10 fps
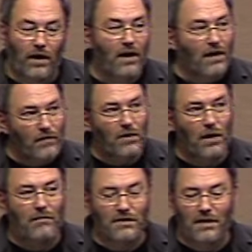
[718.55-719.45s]
In fact,
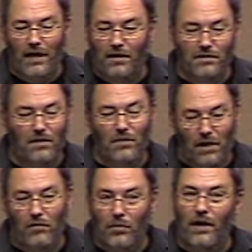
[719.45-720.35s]
we have a saying, it's like, you
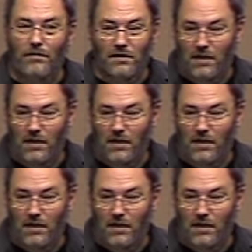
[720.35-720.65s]
never play it the